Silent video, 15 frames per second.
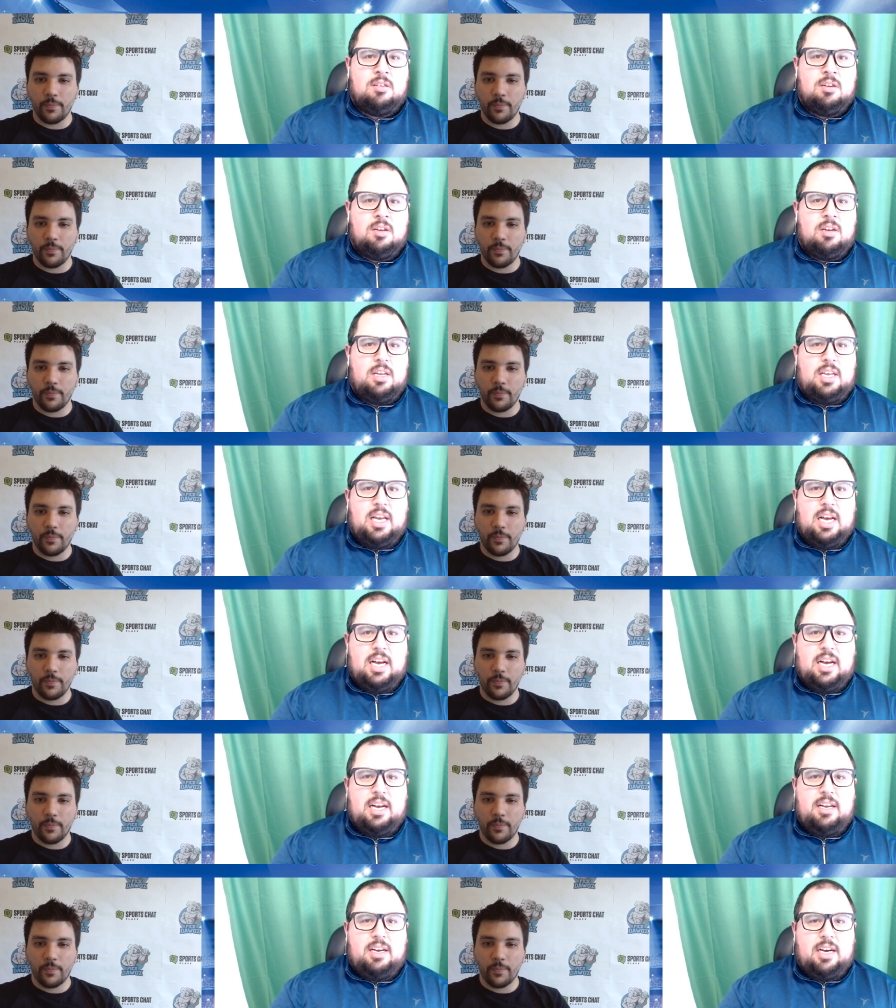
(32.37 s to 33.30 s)
Speaker 1: Yeah,
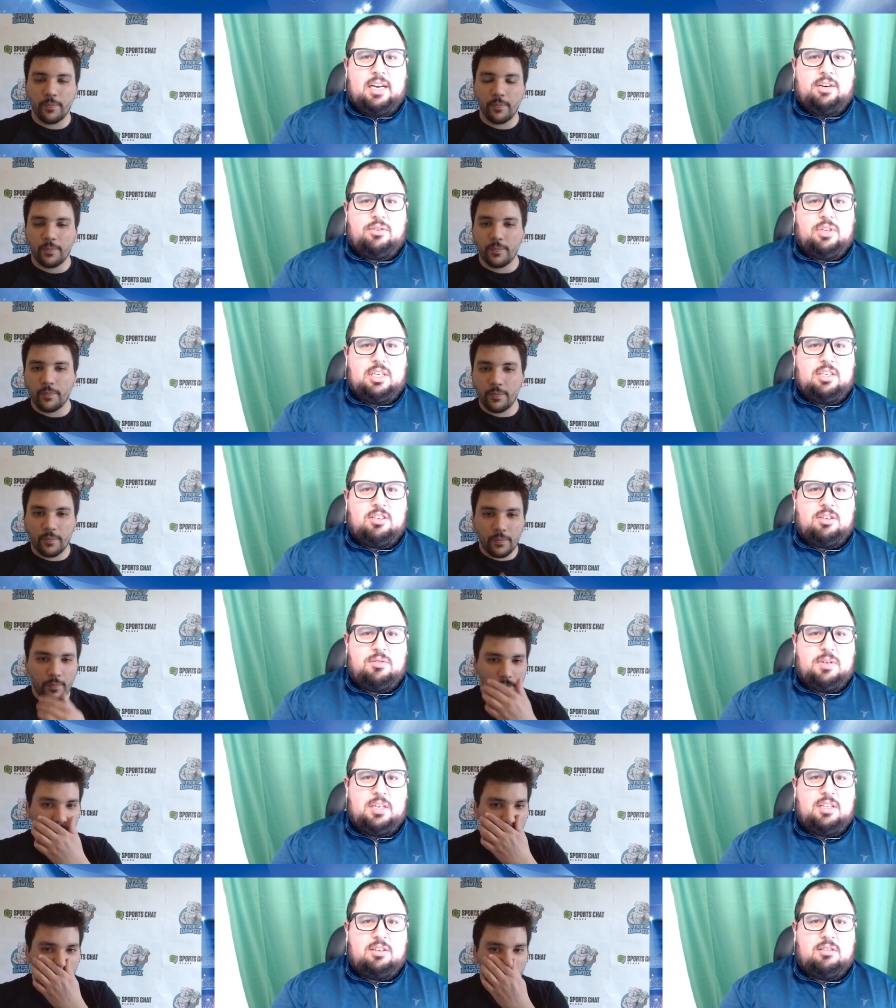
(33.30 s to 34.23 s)
I, I, don't think so
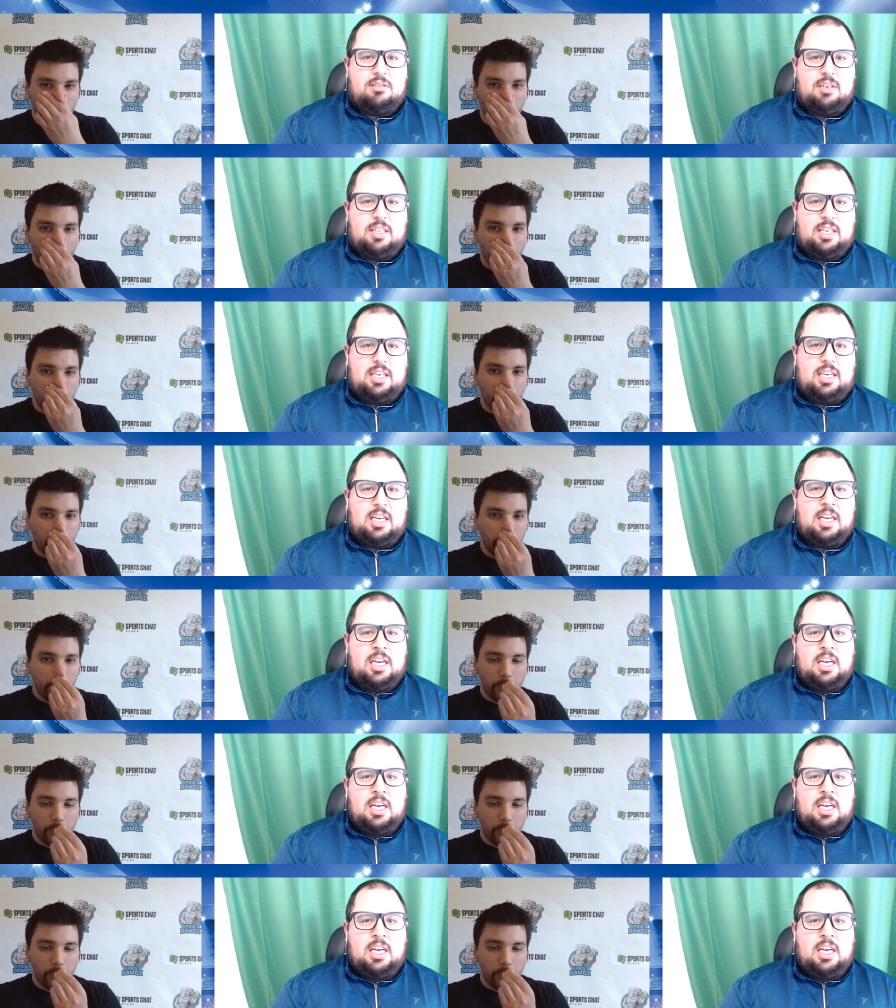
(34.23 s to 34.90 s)
either. I think,